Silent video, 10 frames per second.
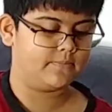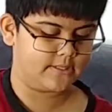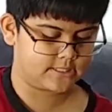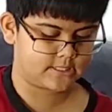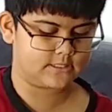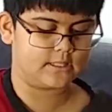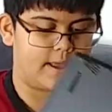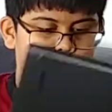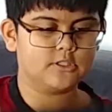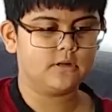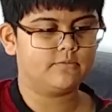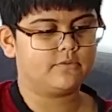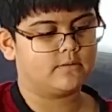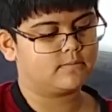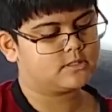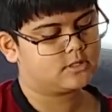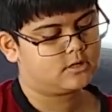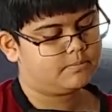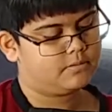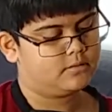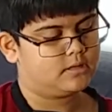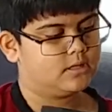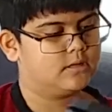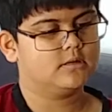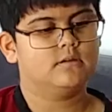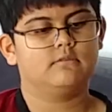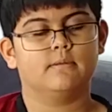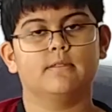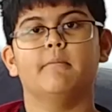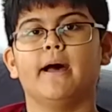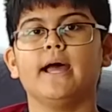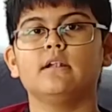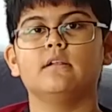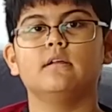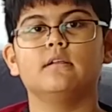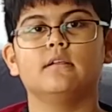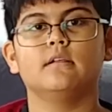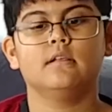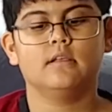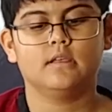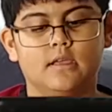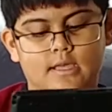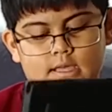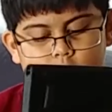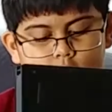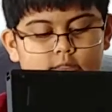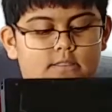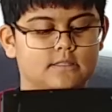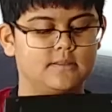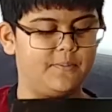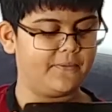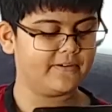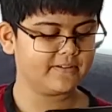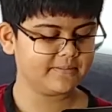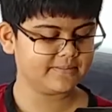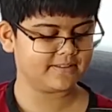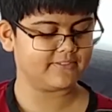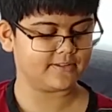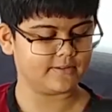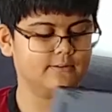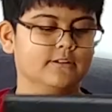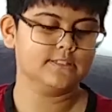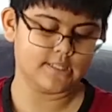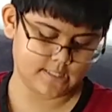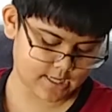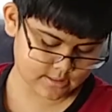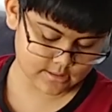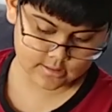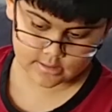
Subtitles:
this is a laptop from the top, from the back, and the bottom if you want to see that.